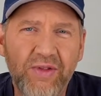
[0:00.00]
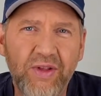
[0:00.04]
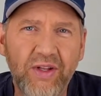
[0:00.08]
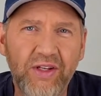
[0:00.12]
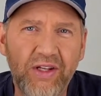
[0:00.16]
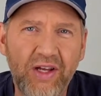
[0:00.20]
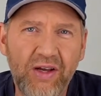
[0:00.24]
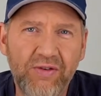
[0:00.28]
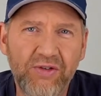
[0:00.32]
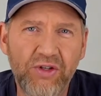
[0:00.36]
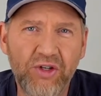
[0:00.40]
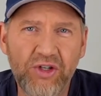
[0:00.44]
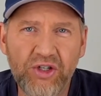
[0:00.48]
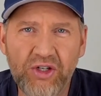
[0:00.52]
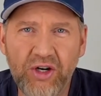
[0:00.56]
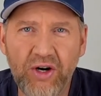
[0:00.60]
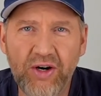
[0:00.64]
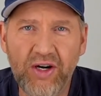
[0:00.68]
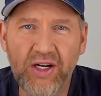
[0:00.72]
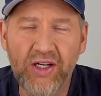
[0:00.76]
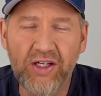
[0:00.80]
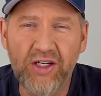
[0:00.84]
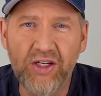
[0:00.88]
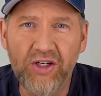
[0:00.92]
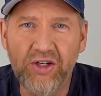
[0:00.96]
The leaves are
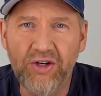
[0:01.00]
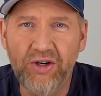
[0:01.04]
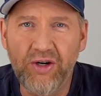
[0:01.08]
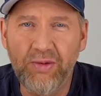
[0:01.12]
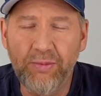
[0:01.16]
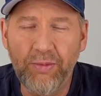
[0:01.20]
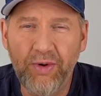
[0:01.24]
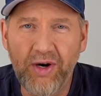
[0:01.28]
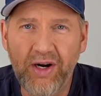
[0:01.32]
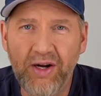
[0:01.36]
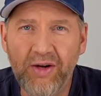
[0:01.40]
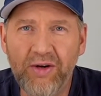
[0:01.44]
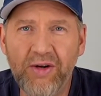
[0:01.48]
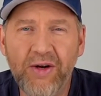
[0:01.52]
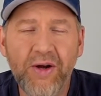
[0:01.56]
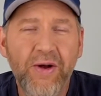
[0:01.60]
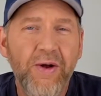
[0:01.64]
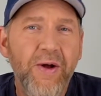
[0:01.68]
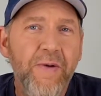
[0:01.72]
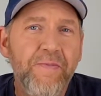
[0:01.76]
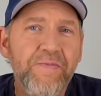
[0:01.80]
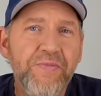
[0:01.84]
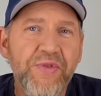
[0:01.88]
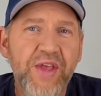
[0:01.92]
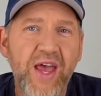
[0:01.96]
starting to turn brown.
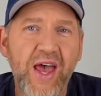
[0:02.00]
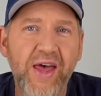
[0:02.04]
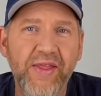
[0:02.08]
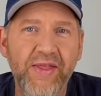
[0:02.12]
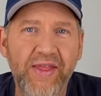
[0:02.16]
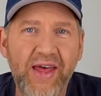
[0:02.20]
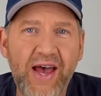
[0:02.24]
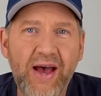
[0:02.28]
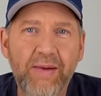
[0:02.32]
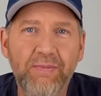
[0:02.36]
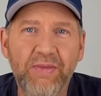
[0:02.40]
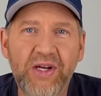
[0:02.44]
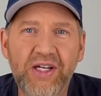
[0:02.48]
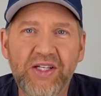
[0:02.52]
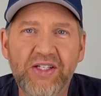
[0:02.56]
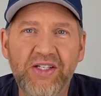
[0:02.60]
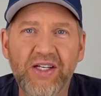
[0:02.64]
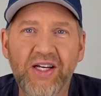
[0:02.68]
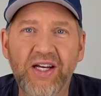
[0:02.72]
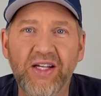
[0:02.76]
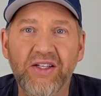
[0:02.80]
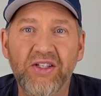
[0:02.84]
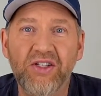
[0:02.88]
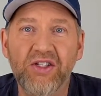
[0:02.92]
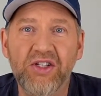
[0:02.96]
And that means
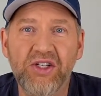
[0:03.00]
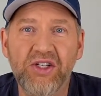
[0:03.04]
it's